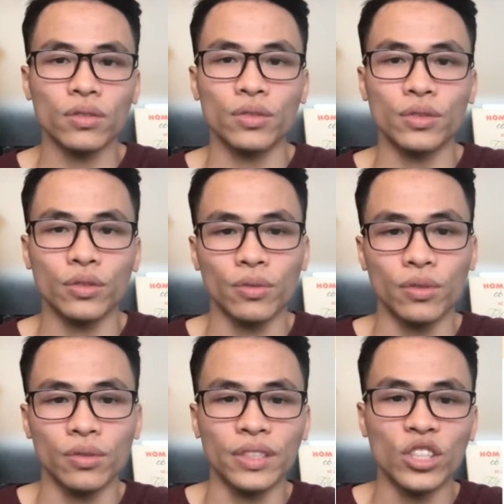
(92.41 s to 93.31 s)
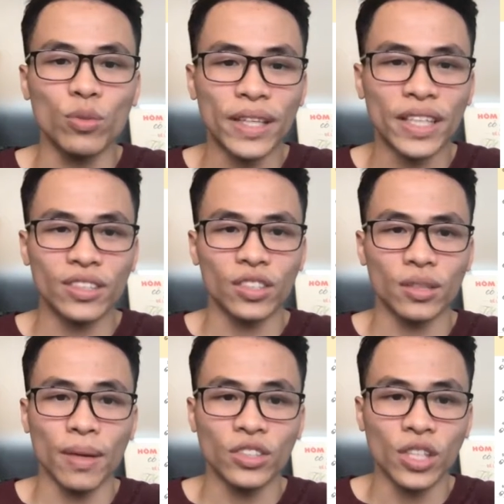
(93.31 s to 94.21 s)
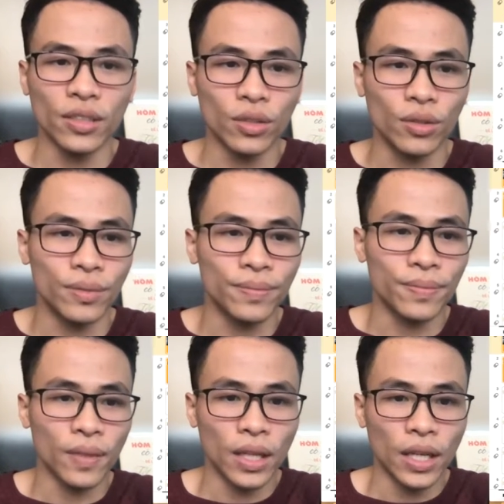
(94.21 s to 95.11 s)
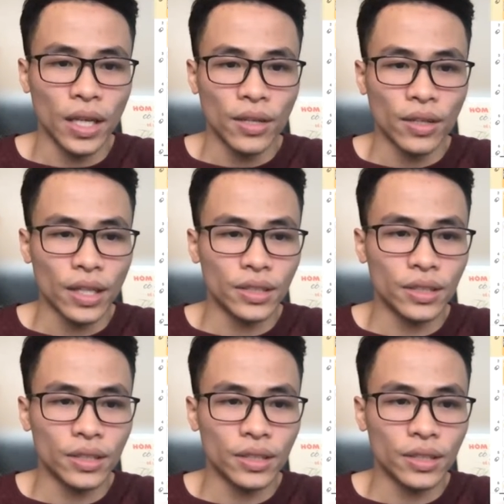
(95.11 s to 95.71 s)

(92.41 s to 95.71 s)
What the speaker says: two new package of Magento. Okay.